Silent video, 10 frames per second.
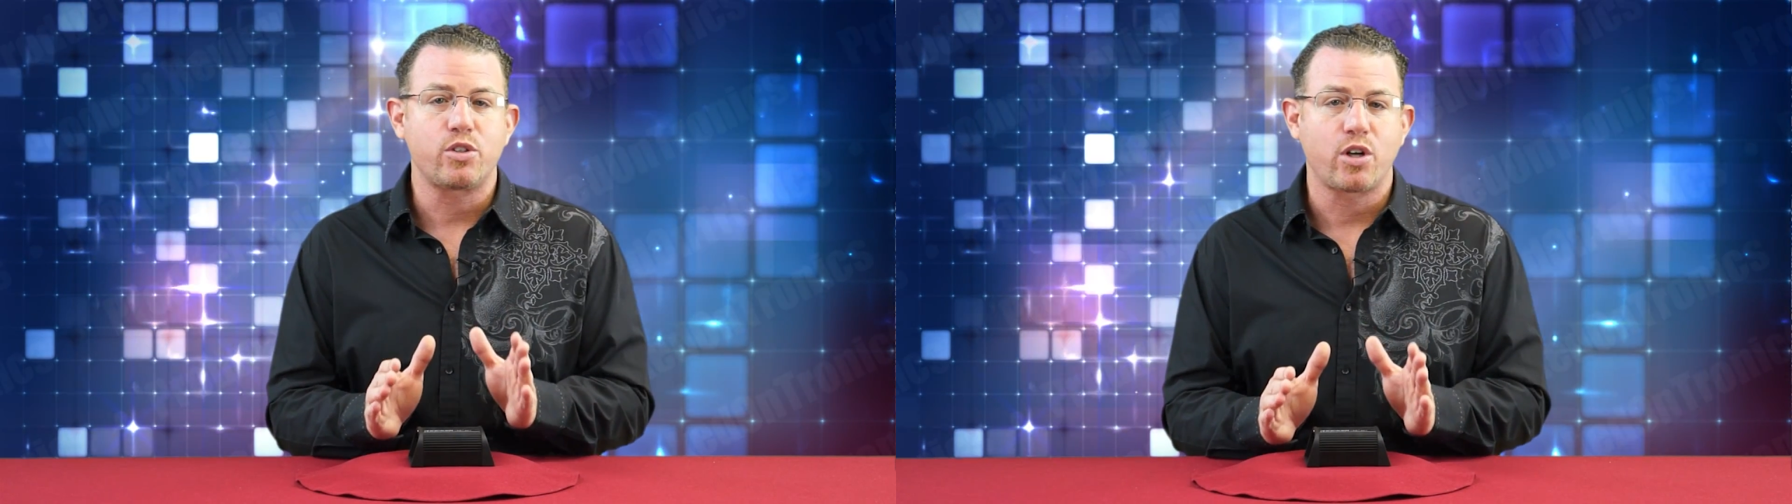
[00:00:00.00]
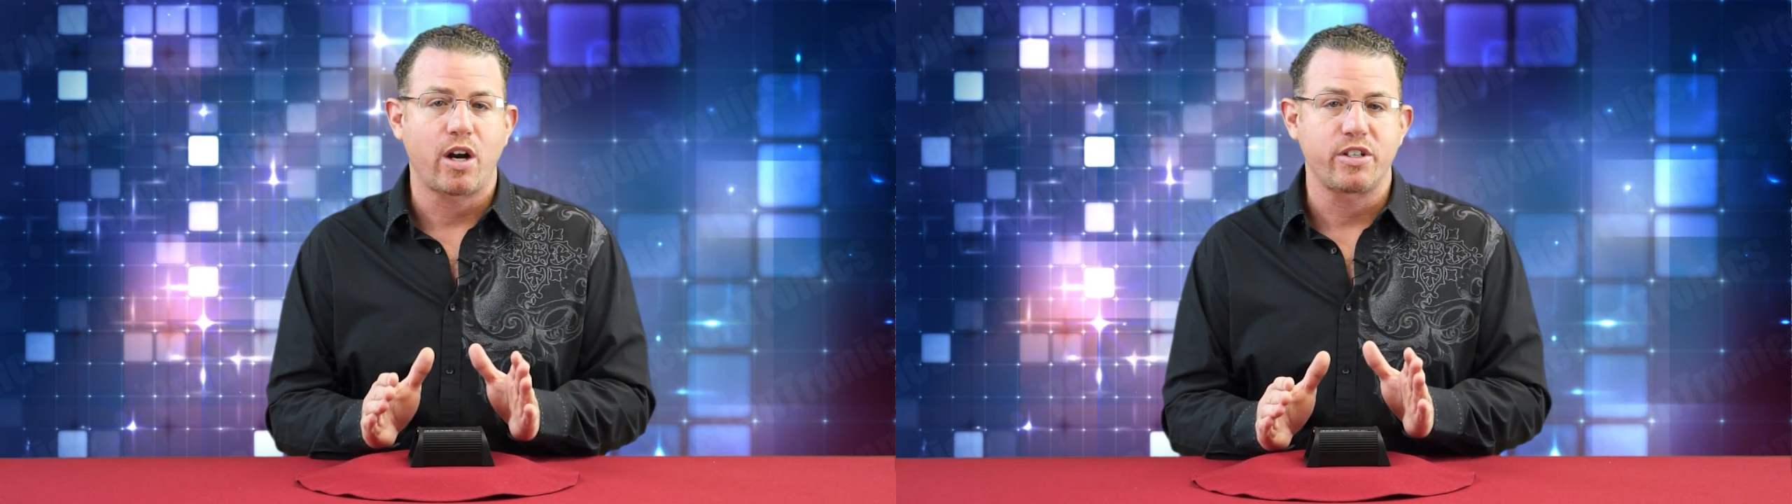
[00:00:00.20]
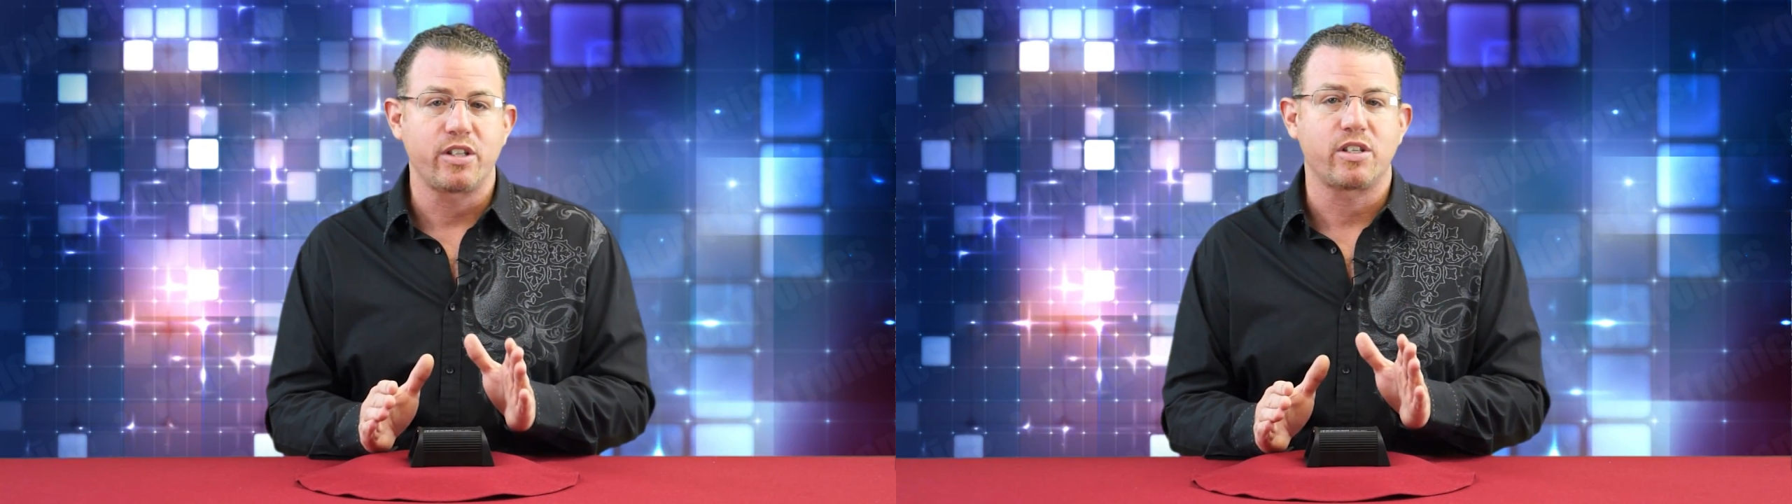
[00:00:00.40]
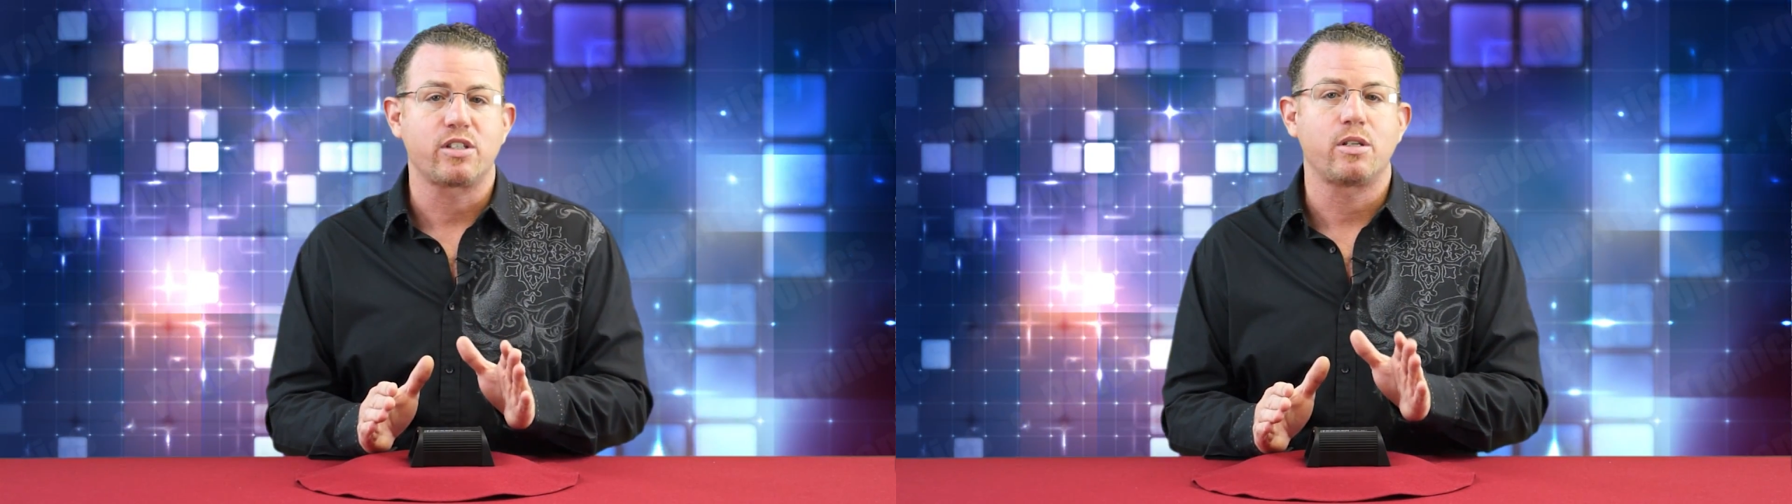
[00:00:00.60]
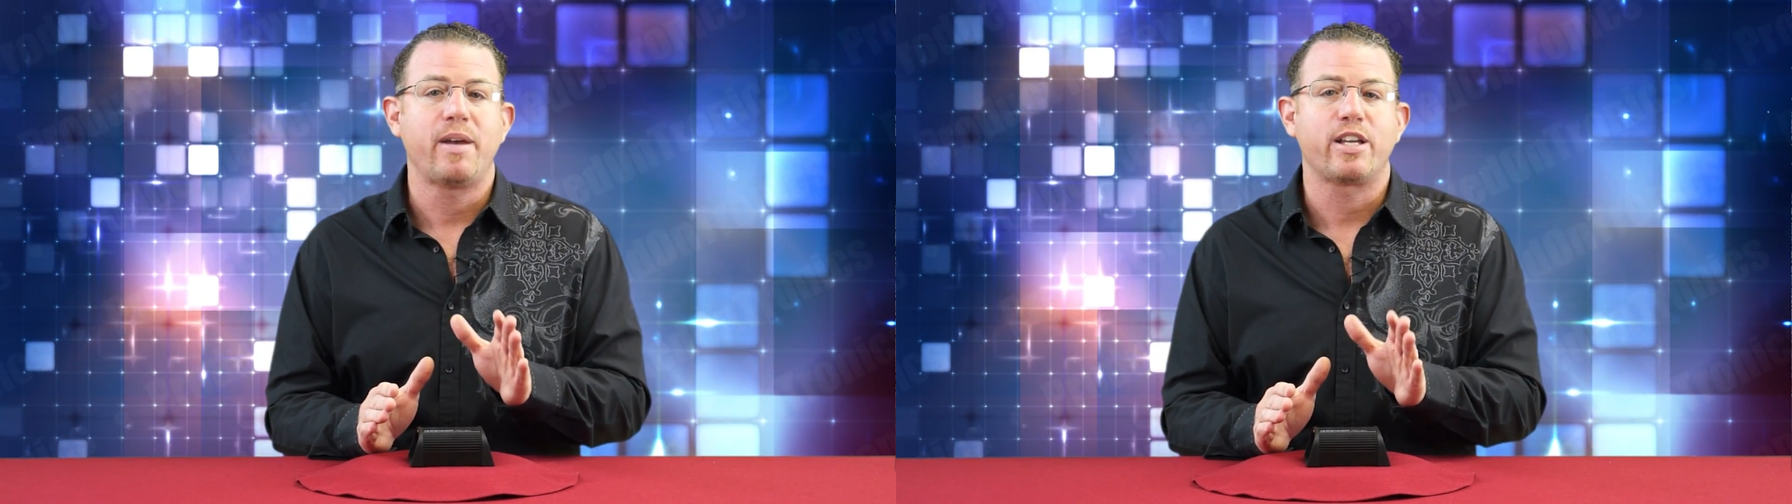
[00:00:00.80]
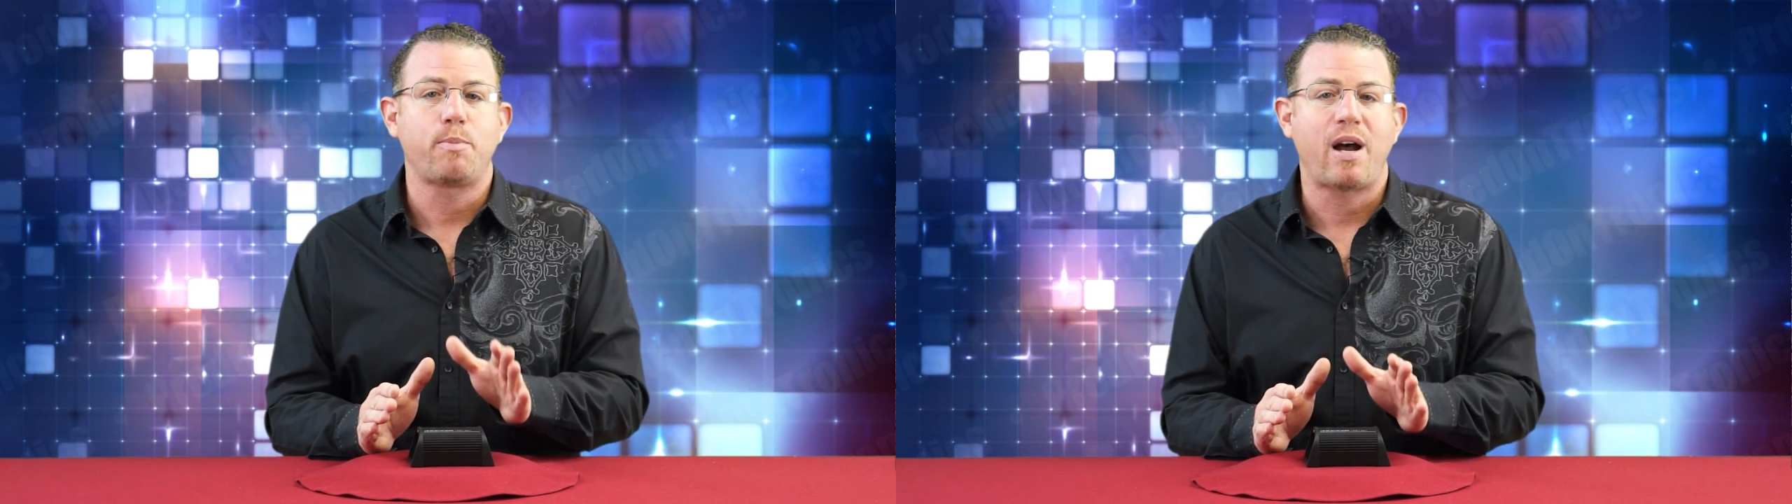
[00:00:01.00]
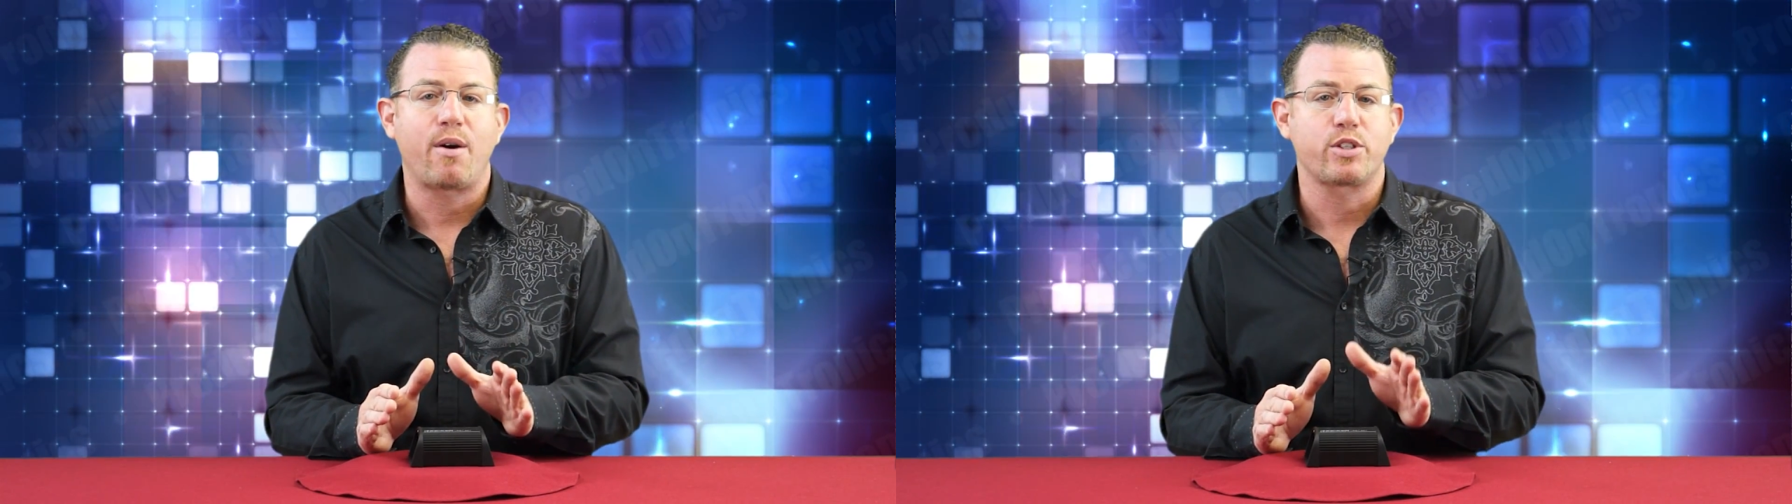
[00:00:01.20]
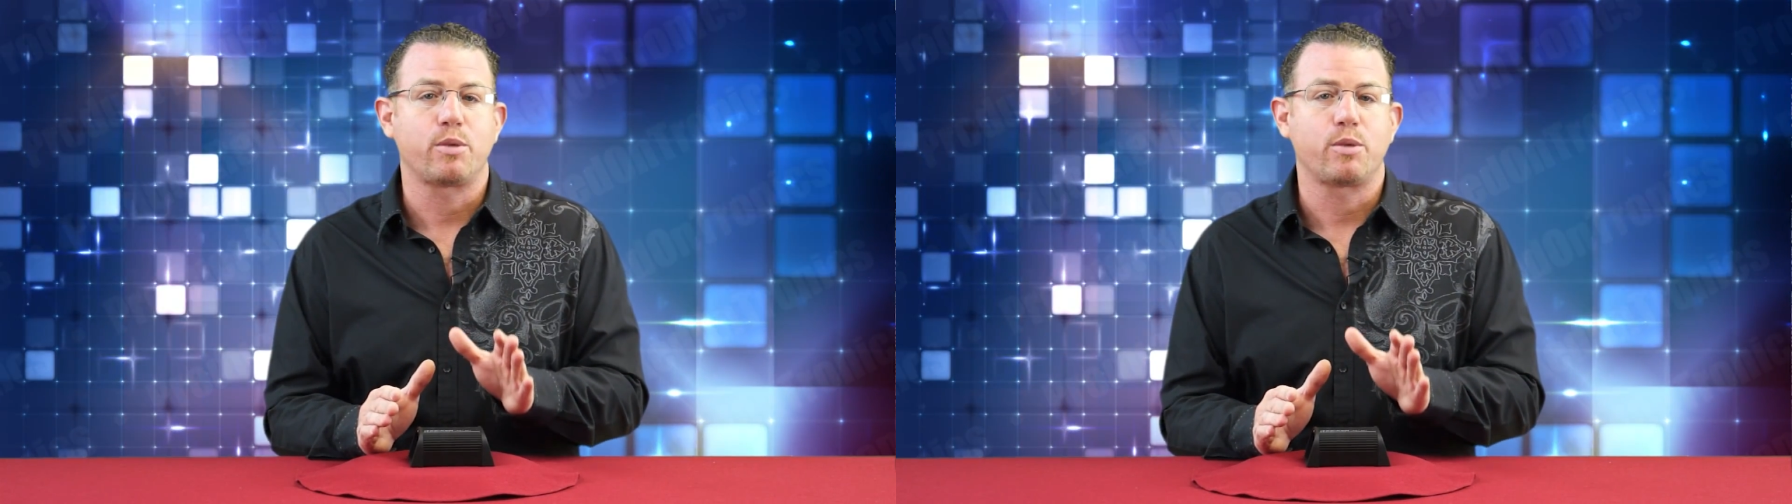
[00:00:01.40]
charging system as power